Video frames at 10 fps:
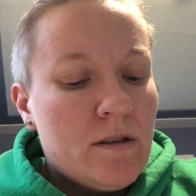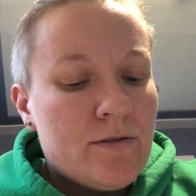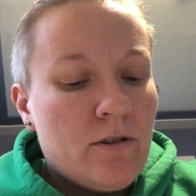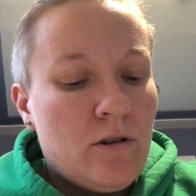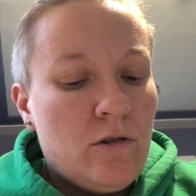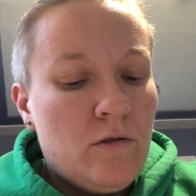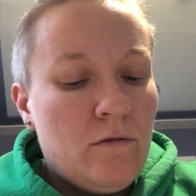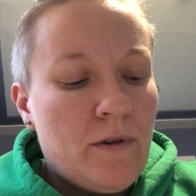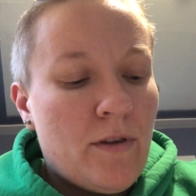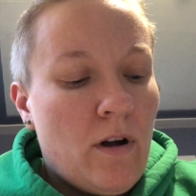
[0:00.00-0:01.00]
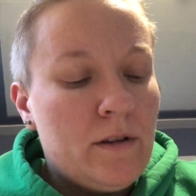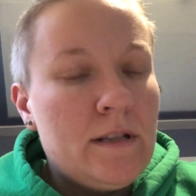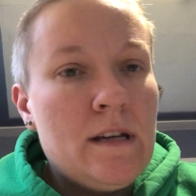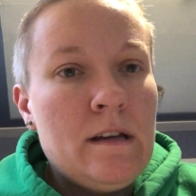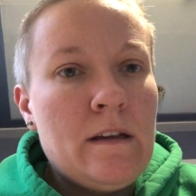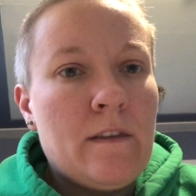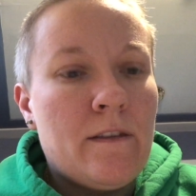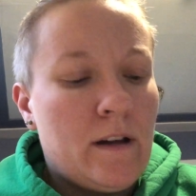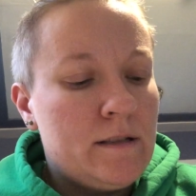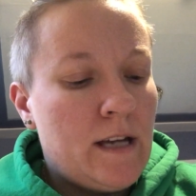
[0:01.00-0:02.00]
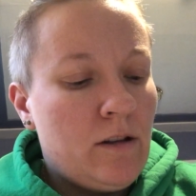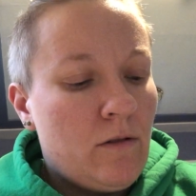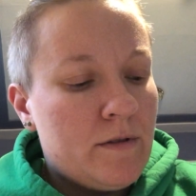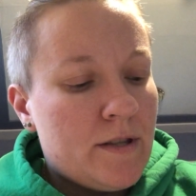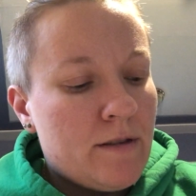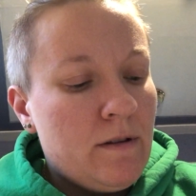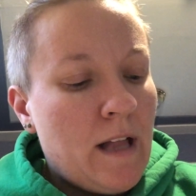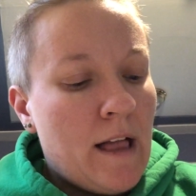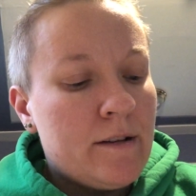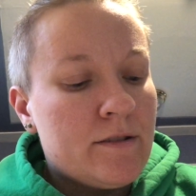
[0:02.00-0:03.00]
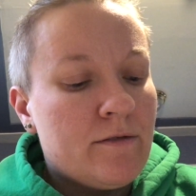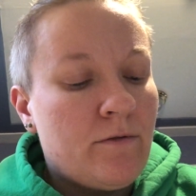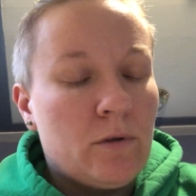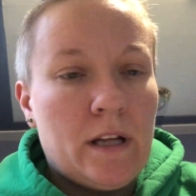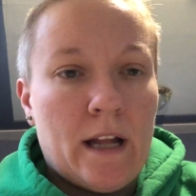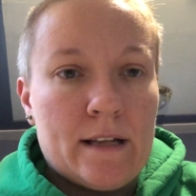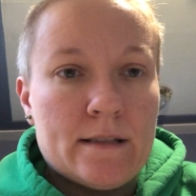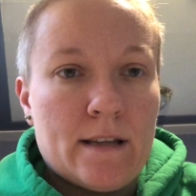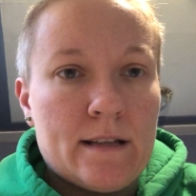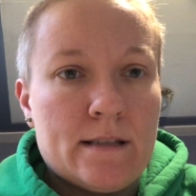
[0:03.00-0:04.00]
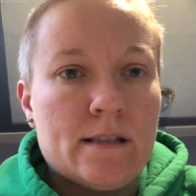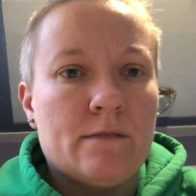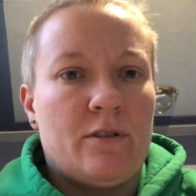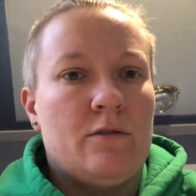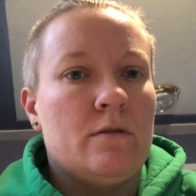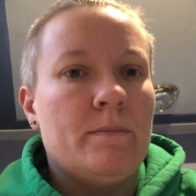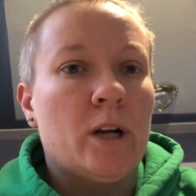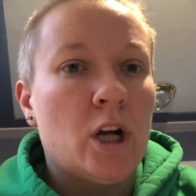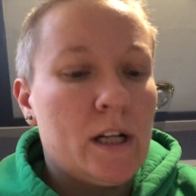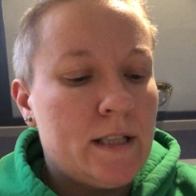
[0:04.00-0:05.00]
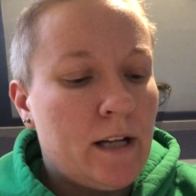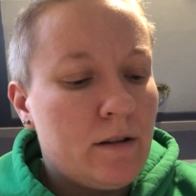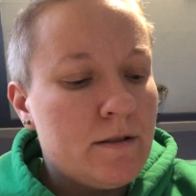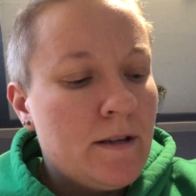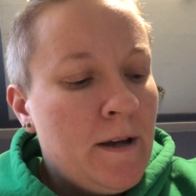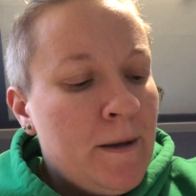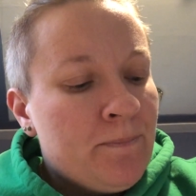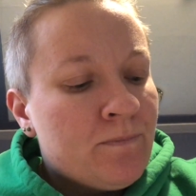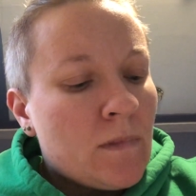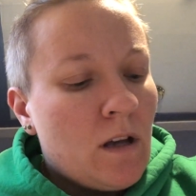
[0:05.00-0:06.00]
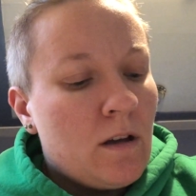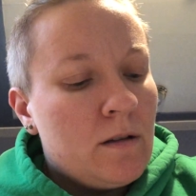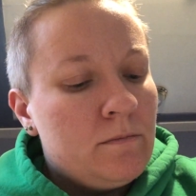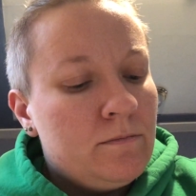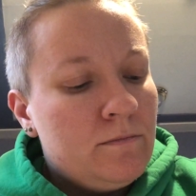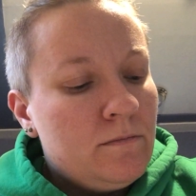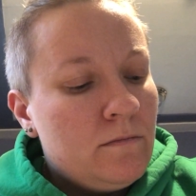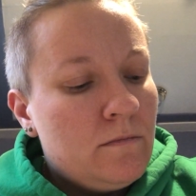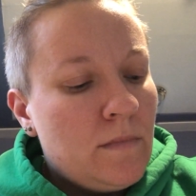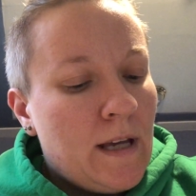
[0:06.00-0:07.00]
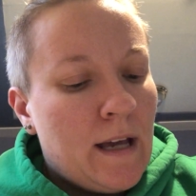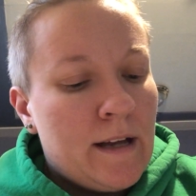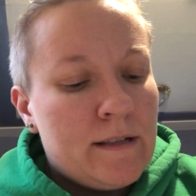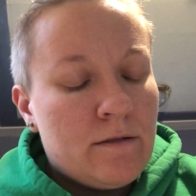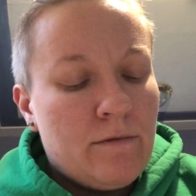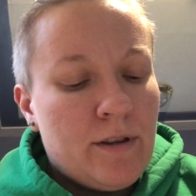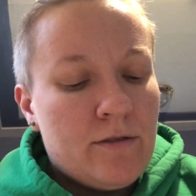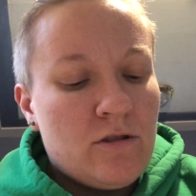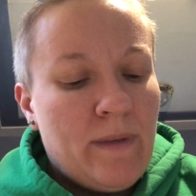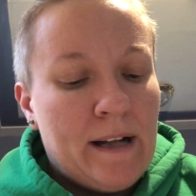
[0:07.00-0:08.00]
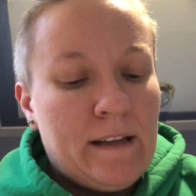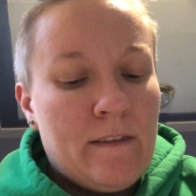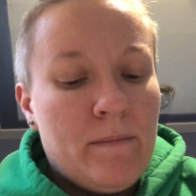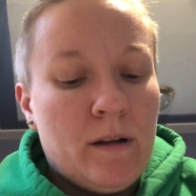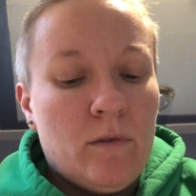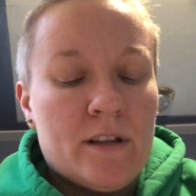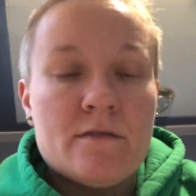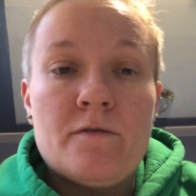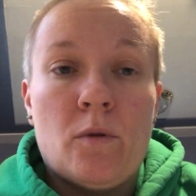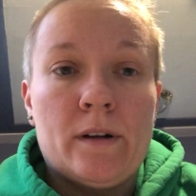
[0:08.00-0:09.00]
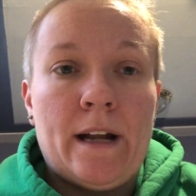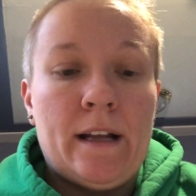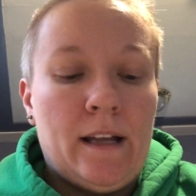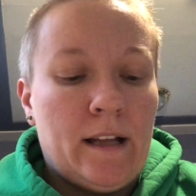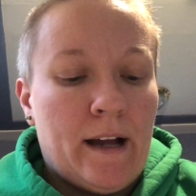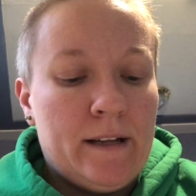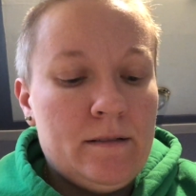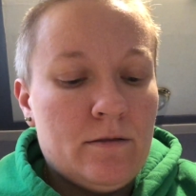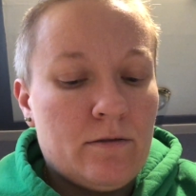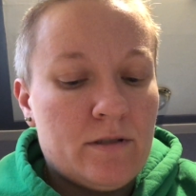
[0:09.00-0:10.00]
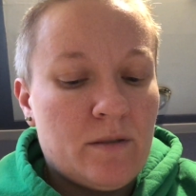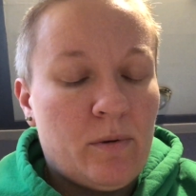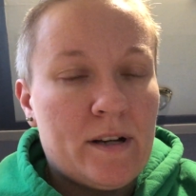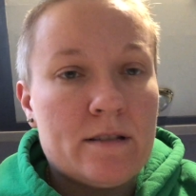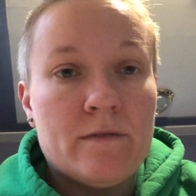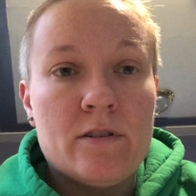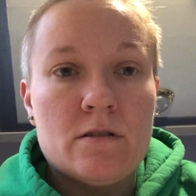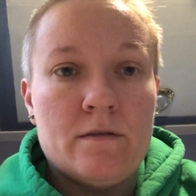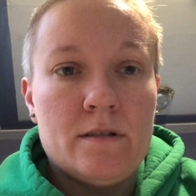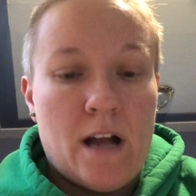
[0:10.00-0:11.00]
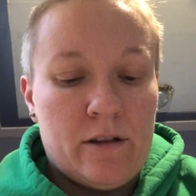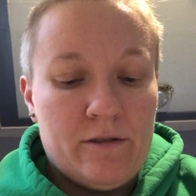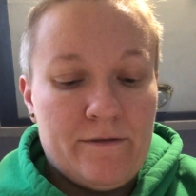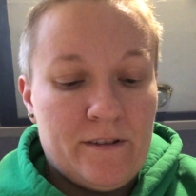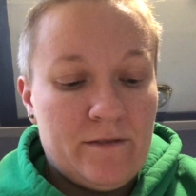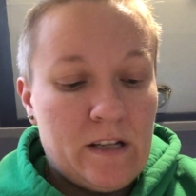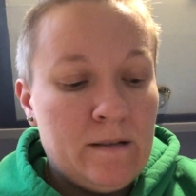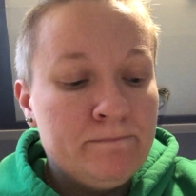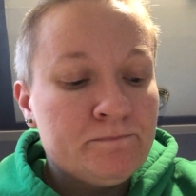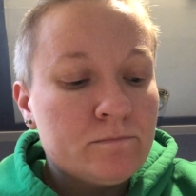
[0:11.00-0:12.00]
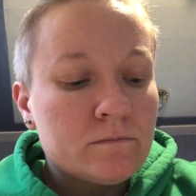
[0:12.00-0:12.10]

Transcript: So with Aldi, the container was $3.49. This is one of those bigger containers. And with Chobani, the big one is $4.99. So it's a price difference of $1.50.